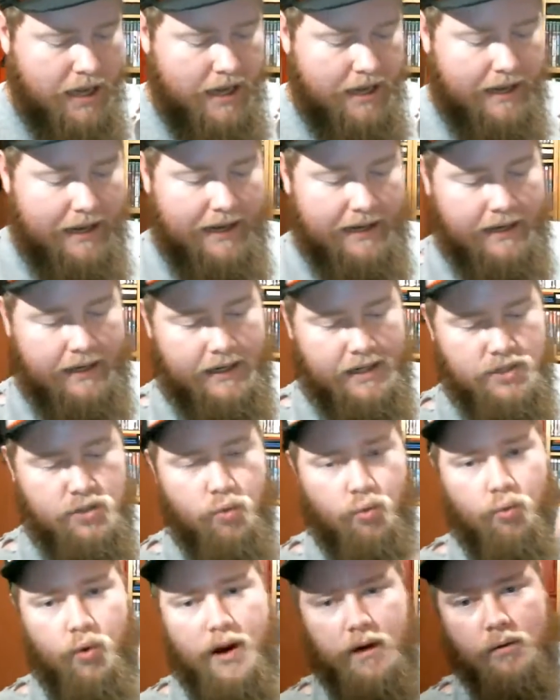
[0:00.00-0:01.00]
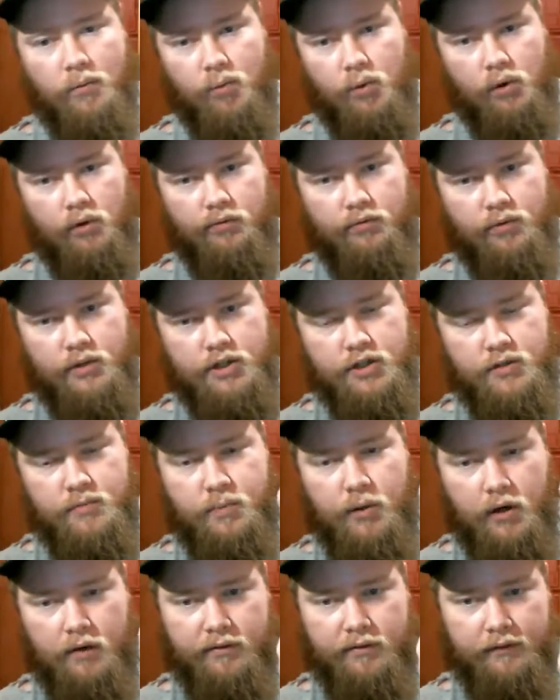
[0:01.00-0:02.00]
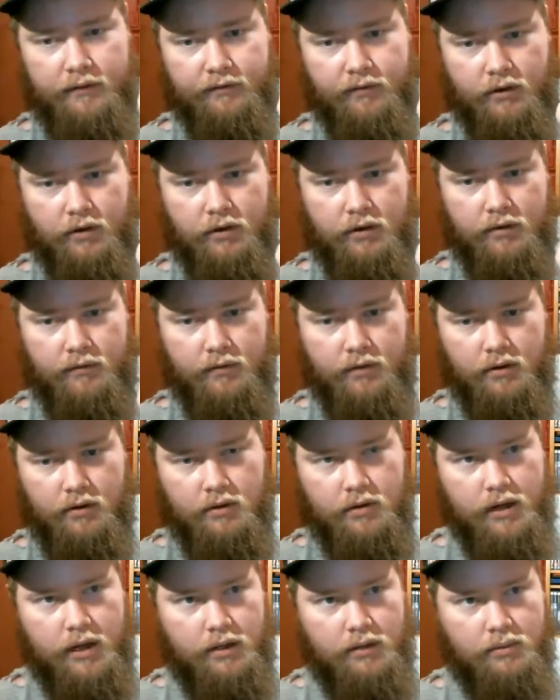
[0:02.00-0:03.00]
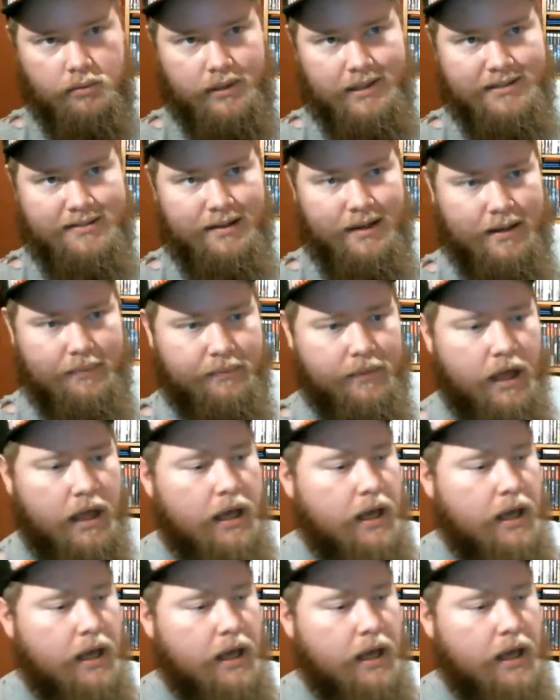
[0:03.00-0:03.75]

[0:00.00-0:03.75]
and it is Werewolf, which is perfect for Halloween time.